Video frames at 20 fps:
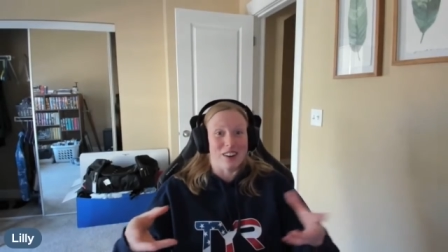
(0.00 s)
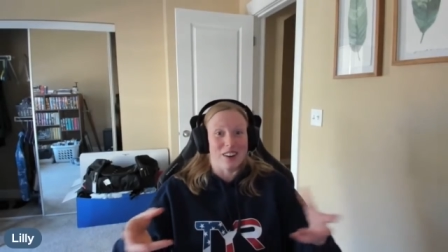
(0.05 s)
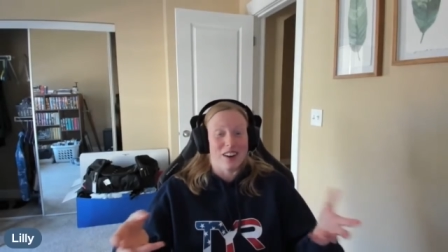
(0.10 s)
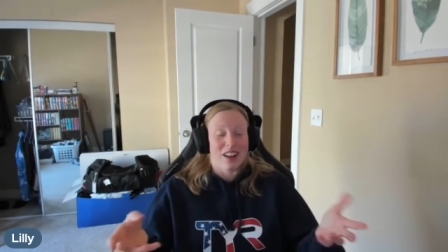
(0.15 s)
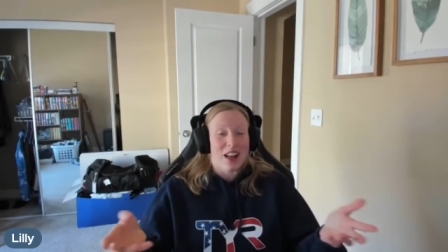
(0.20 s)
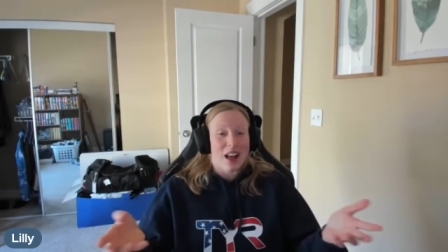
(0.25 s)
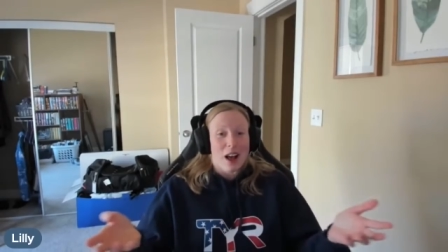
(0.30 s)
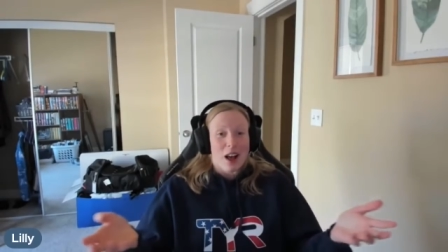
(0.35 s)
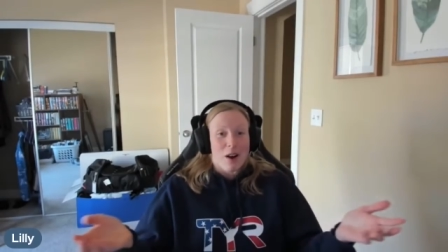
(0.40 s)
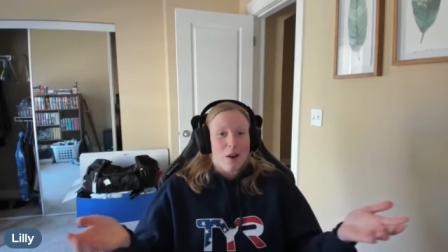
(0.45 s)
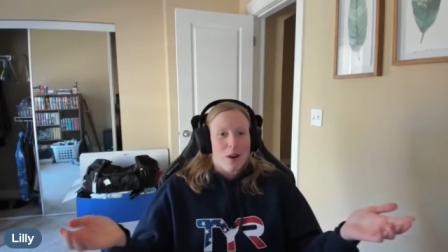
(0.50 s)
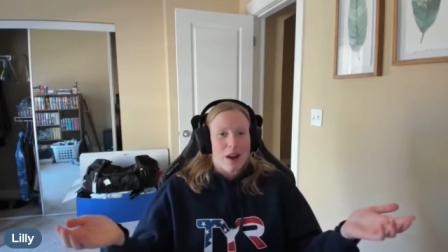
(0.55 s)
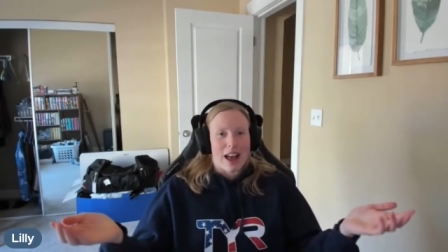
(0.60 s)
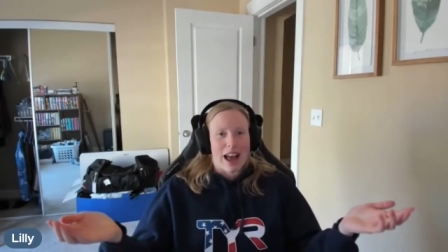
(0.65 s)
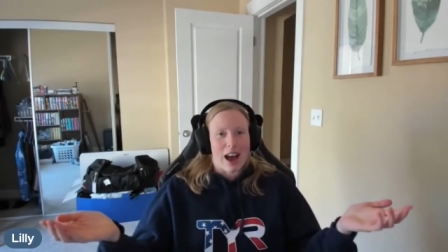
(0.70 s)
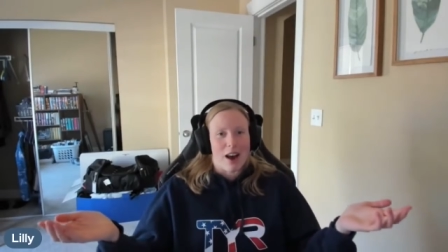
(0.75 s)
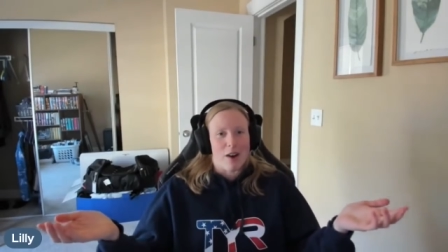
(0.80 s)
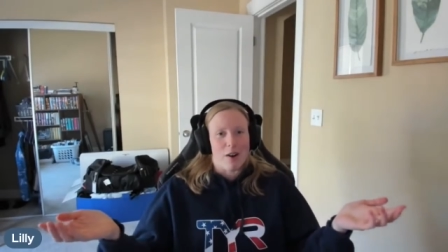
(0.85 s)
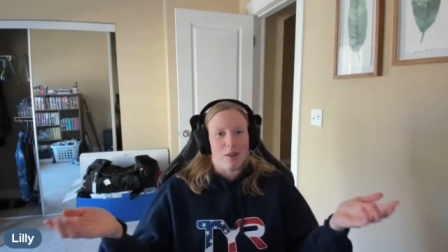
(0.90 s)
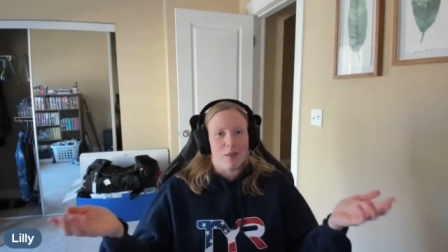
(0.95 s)
know
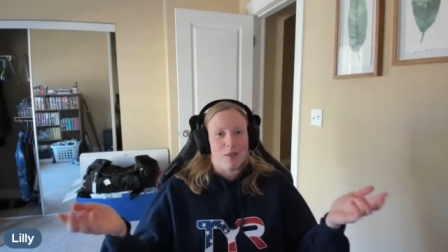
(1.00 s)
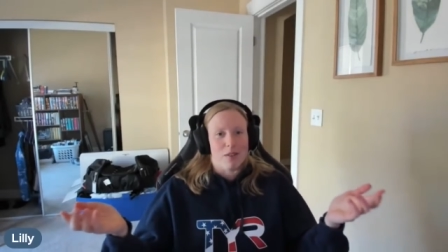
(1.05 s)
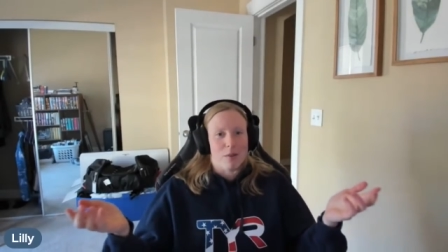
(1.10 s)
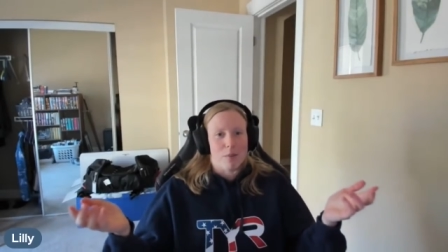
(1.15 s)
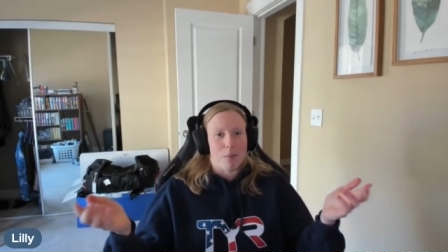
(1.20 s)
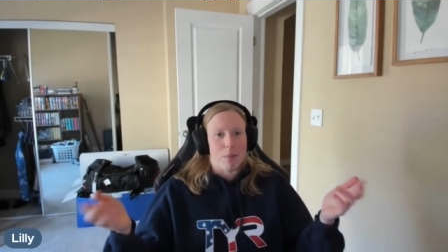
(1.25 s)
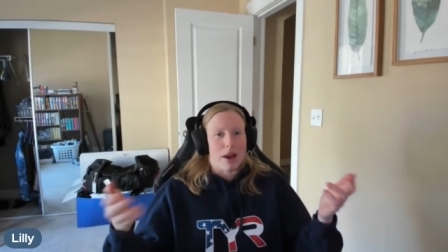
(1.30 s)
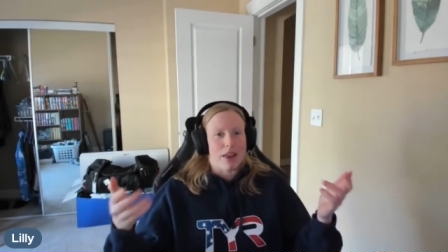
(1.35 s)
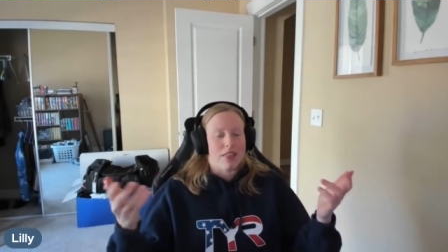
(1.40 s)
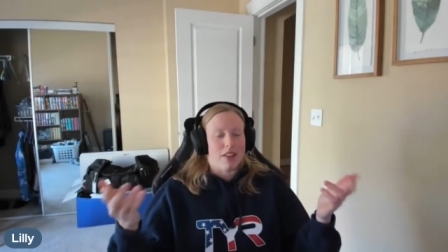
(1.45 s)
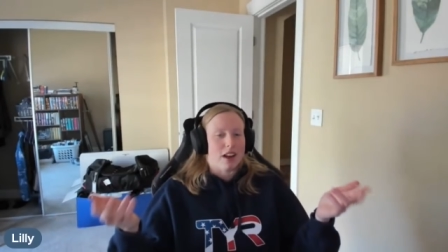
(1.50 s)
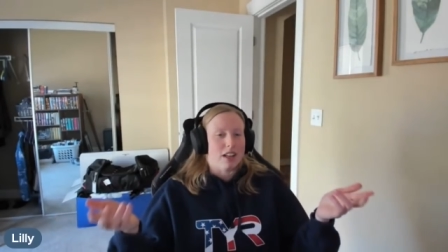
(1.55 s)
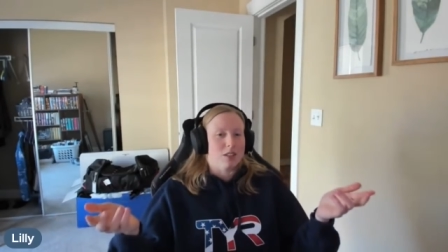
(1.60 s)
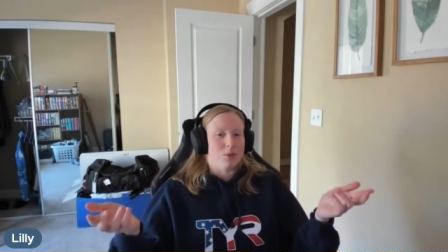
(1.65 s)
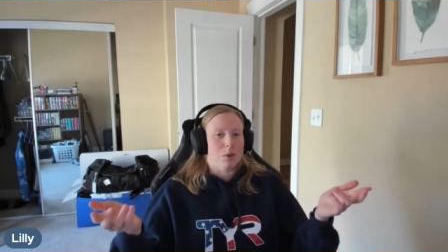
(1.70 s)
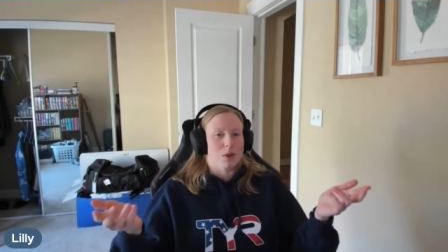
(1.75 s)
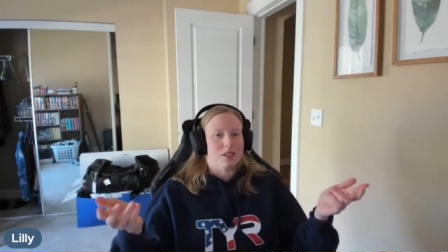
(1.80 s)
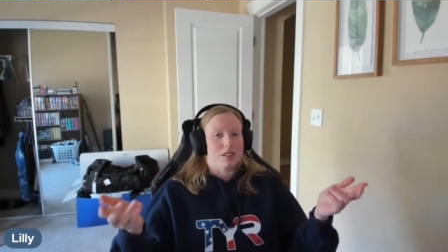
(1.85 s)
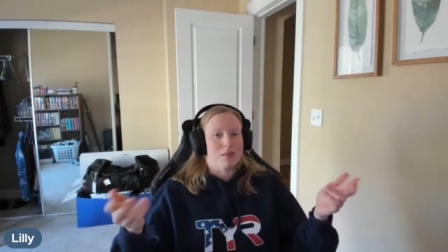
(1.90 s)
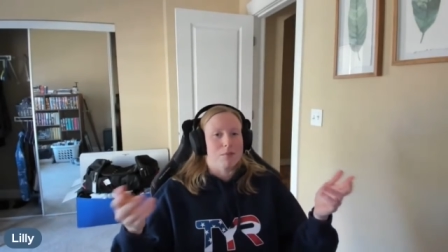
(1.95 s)
how my
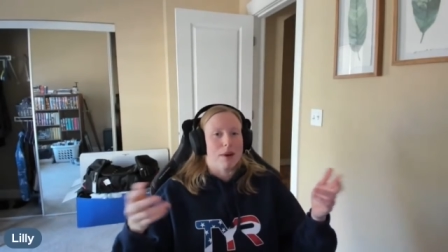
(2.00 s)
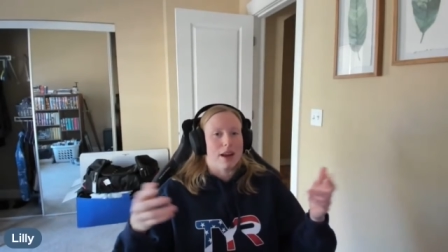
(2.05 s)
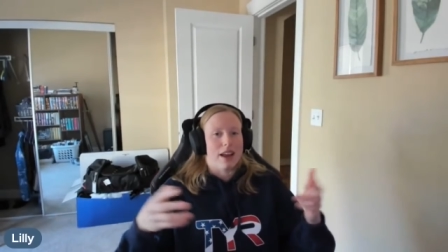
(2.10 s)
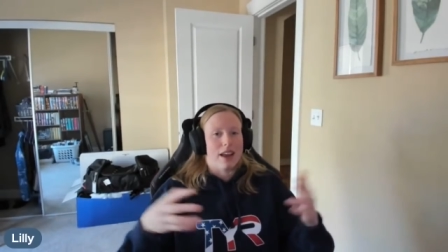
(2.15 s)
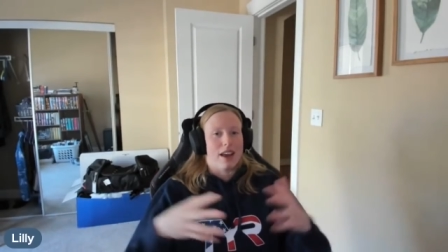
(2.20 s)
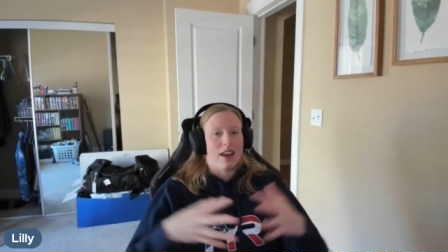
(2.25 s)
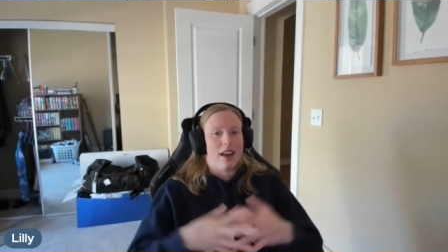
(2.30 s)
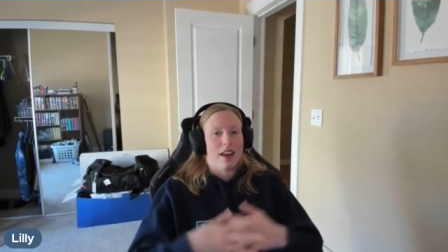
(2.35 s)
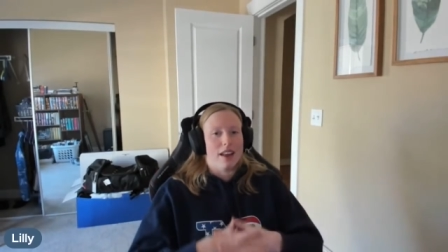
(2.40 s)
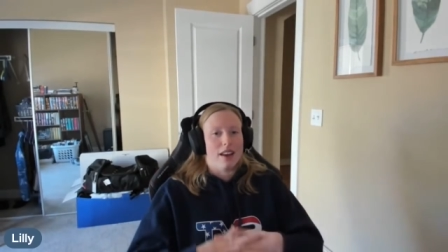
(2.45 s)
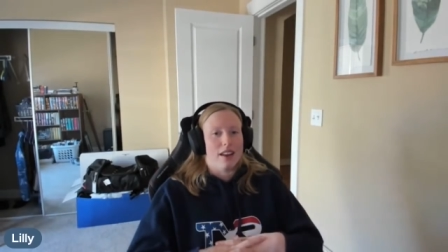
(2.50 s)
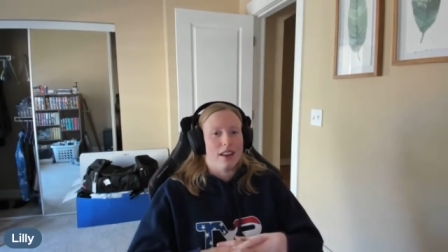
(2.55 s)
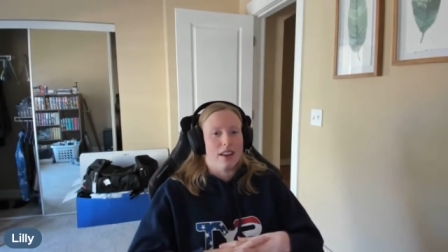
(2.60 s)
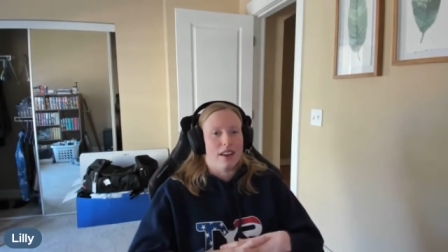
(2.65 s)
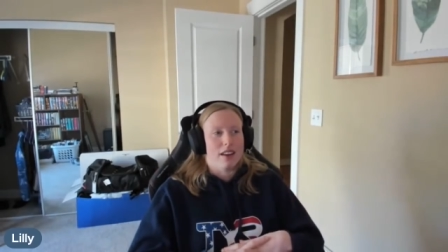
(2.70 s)
thoughts worked in my head,